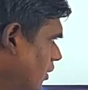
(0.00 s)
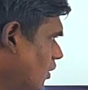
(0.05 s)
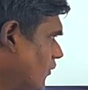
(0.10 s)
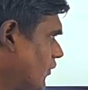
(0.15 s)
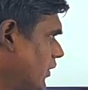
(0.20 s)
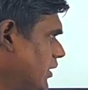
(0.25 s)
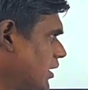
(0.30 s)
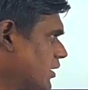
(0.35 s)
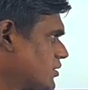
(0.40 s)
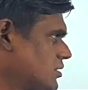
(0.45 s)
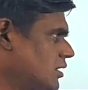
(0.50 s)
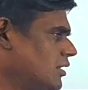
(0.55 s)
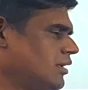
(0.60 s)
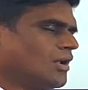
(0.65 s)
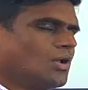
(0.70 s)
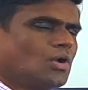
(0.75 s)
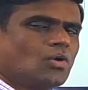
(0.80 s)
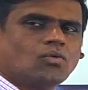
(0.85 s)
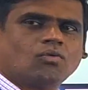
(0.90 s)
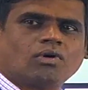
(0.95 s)
of induction
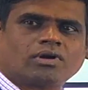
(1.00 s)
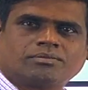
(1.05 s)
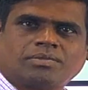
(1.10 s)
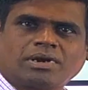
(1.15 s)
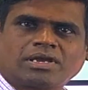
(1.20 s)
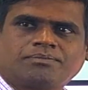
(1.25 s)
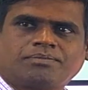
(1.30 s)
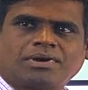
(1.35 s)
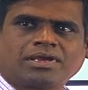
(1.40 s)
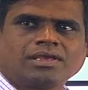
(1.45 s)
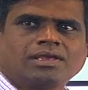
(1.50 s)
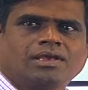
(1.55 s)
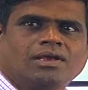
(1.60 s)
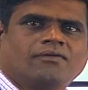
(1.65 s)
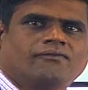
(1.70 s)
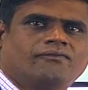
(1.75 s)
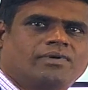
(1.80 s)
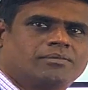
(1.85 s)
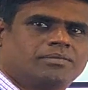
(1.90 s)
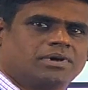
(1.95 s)
1 by pi
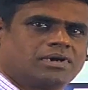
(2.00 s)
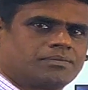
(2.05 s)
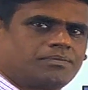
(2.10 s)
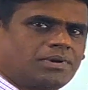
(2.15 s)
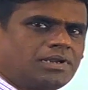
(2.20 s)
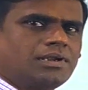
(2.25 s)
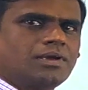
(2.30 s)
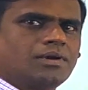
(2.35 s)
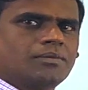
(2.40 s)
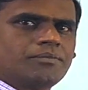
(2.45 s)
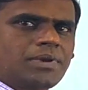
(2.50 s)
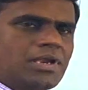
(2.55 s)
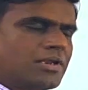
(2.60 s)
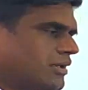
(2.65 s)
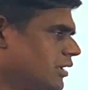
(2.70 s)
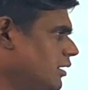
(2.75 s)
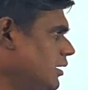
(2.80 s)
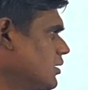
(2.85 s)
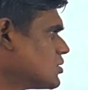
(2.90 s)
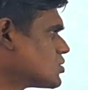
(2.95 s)
Weber per
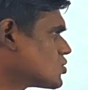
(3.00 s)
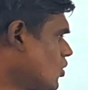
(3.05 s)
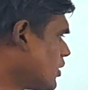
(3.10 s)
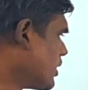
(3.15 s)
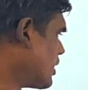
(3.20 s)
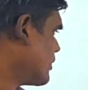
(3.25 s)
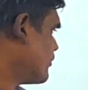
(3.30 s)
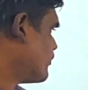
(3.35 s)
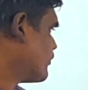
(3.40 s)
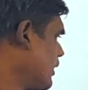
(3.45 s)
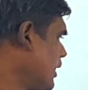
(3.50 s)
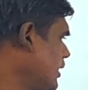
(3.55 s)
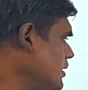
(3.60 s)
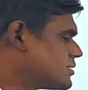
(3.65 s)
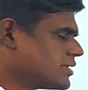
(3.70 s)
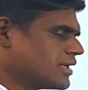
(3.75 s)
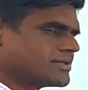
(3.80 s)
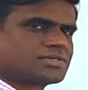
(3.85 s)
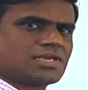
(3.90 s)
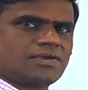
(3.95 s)
meter square in
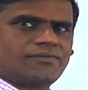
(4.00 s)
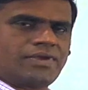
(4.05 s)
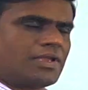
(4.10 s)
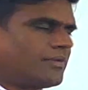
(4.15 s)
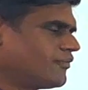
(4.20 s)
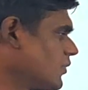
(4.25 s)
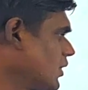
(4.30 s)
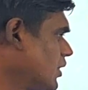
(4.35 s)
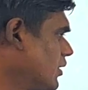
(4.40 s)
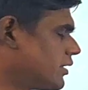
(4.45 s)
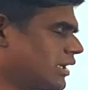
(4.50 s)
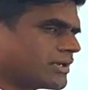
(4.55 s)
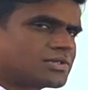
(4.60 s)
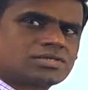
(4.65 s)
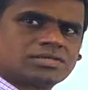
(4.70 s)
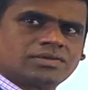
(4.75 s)
such a way that